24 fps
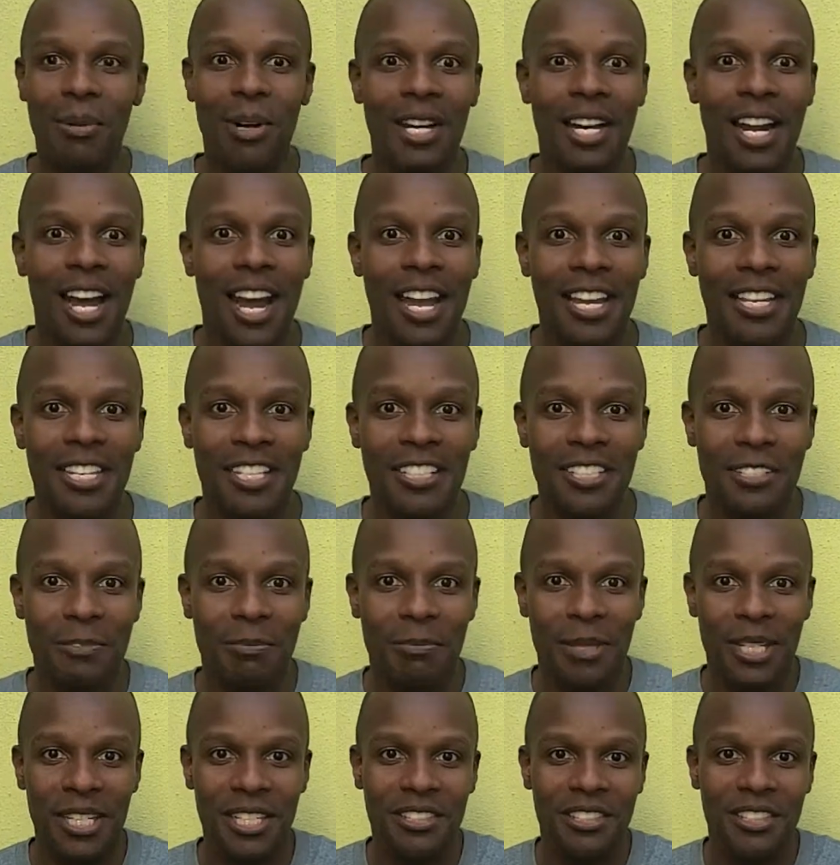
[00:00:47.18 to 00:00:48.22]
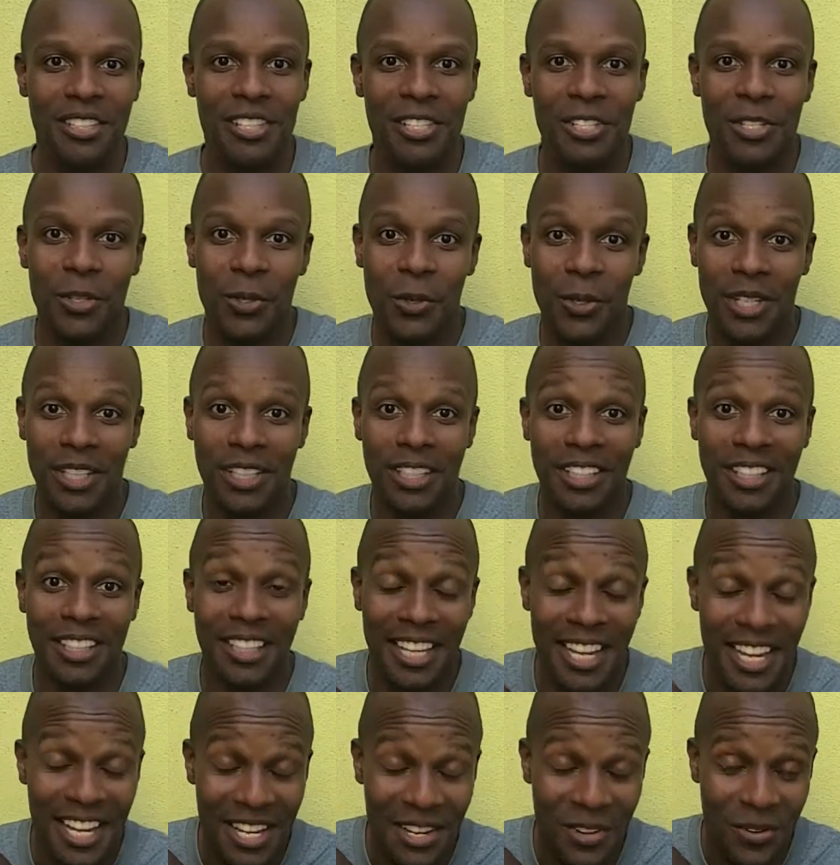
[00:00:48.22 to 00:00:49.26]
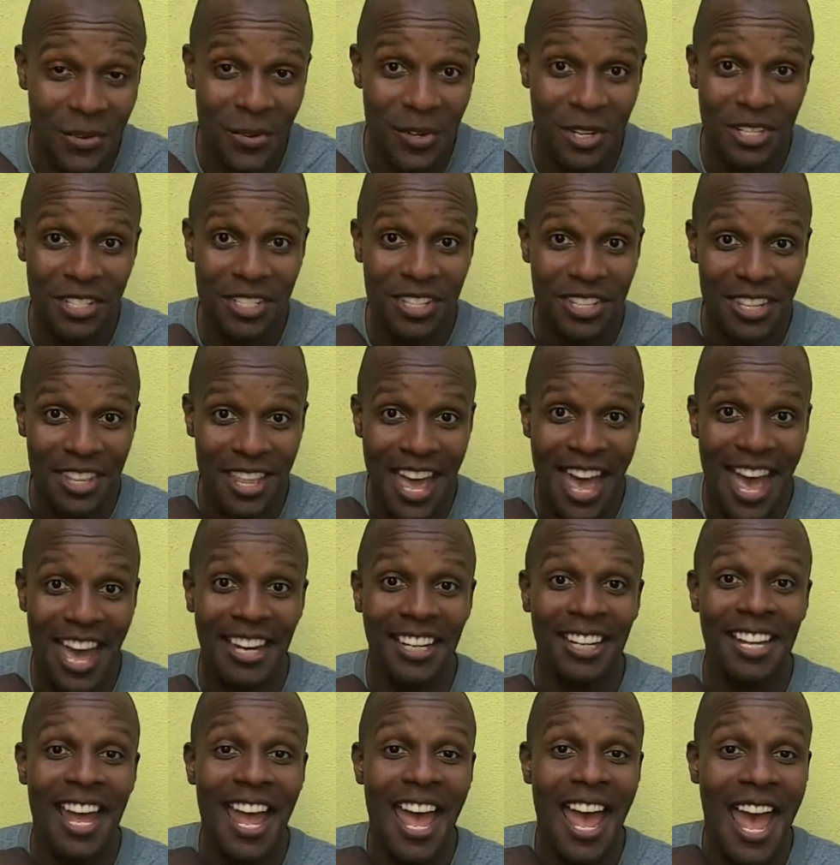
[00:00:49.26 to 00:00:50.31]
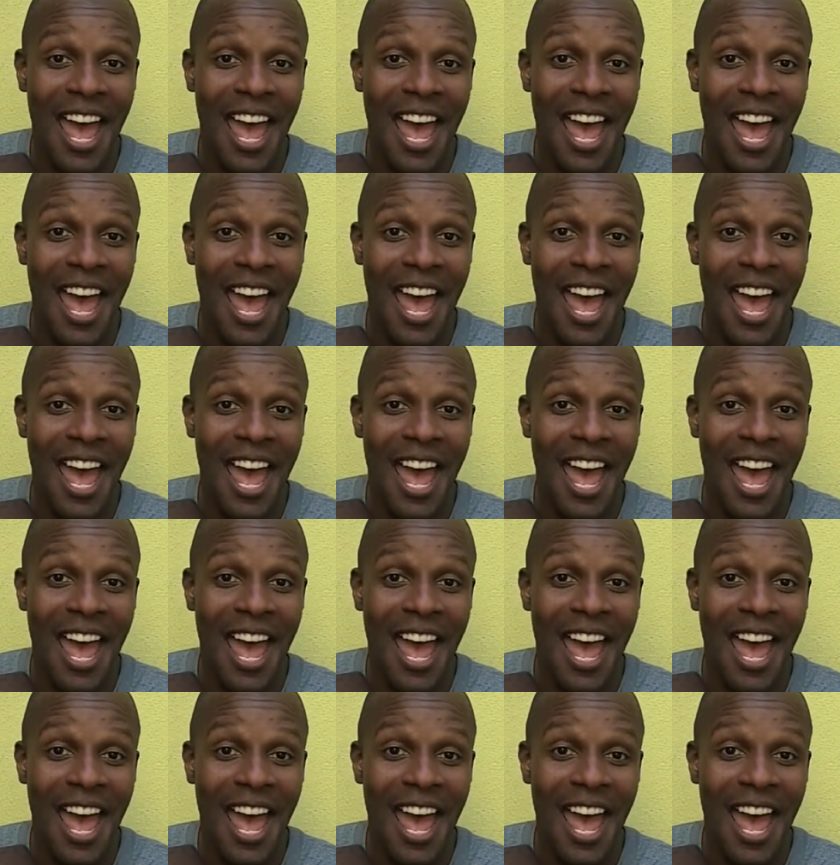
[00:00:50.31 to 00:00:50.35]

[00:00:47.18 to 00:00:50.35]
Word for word: But I can speak to you in language that